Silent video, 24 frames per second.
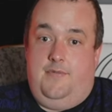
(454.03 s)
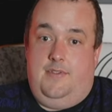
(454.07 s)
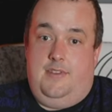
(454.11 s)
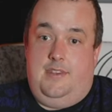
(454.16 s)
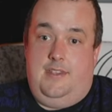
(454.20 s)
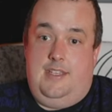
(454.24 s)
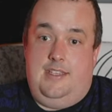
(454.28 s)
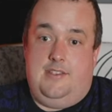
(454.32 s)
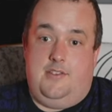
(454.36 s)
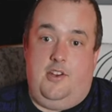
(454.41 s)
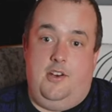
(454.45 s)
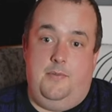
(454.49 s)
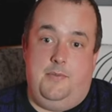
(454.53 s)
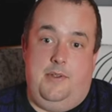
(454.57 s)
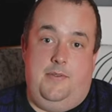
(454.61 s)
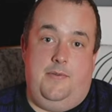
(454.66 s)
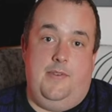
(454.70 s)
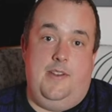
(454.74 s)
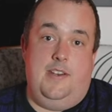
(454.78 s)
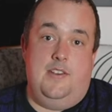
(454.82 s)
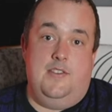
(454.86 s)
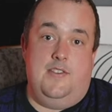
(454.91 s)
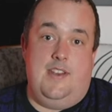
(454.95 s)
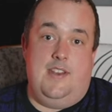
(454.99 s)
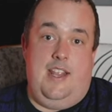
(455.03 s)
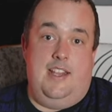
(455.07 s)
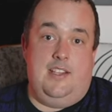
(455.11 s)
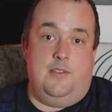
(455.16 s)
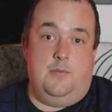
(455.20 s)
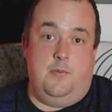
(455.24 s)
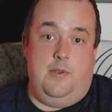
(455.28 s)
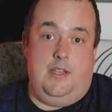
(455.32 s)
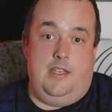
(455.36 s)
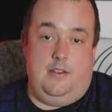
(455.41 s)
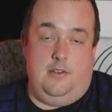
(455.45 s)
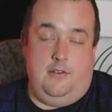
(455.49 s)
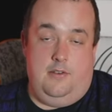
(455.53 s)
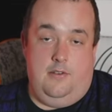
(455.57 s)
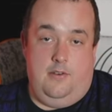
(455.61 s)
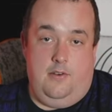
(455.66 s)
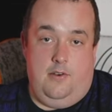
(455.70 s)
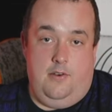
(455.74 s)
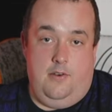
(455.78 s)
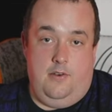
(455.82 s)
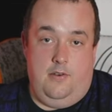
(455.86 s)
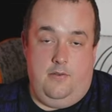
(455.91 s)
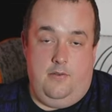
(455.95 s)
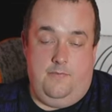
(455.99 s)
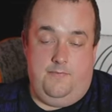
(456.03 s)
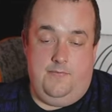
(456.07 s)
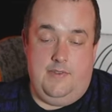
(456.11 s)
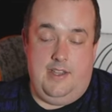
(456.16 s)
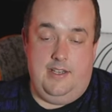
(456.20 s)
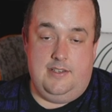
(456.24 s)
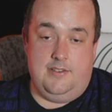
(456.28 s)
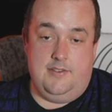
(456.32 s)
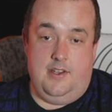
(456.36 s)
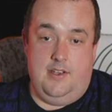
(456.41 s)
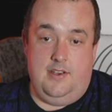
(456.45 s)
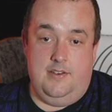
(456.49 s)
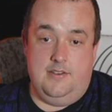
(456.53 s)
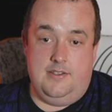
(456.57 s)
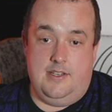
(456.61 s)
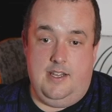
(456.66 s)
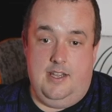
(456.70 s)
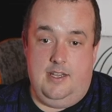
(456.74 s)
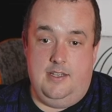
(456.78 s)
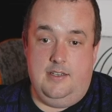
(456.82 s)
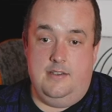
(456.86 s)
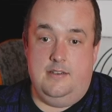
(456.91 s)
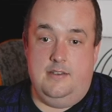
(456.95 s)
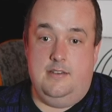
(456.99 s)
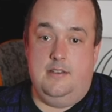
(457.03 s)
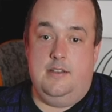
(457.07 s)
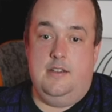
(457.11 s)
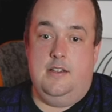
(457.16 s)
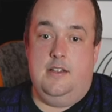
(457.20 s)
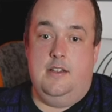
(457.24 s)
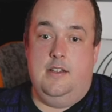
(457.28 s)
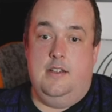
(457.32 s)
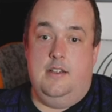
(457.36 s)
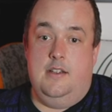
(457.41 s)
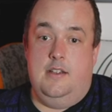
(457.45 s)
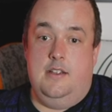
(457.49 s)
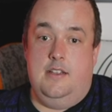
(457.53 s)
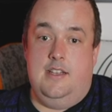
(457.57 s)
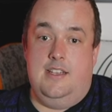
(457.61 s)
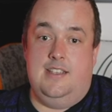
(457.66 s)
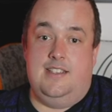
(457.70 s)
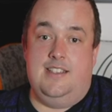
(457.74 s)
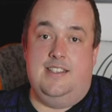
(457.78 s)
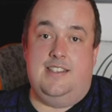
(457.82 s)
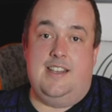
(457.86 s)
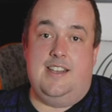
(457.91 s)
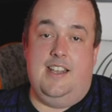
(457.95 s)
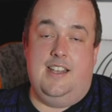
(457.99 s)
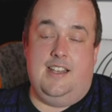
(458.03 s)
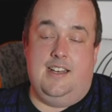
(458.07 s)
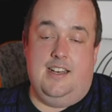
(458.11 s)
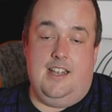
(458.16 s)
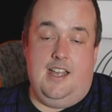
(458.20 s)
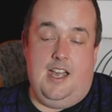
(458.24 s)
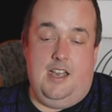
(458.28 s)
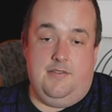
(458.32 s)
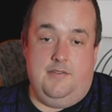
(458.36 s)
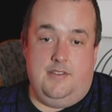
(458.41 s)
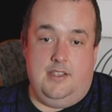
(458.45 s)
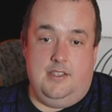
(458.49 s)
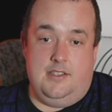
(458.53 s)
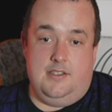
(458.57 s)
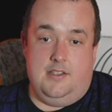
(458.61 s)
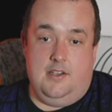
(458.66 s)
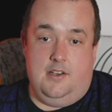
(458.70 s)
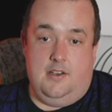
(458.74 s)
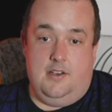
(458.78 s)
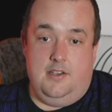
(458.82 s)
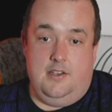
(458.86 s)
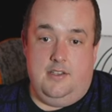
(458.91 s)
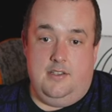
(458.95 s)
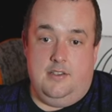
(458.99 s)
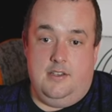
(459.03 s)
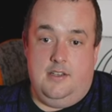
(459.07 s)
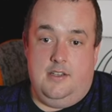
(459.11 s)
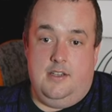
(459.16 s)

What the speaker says: It's going to be finished next week. Next Thursday is the second half of this tie.